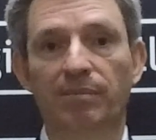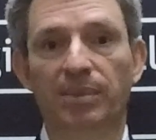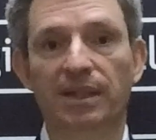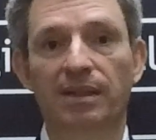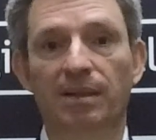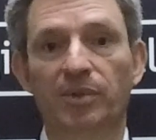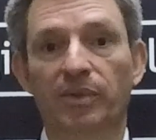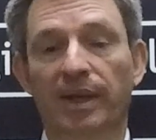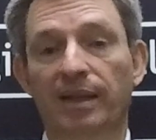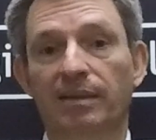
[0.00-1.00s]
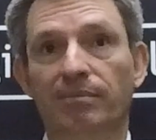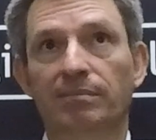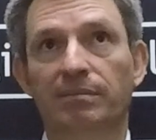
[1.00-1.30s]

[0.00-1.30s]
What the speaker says: pwnd.com.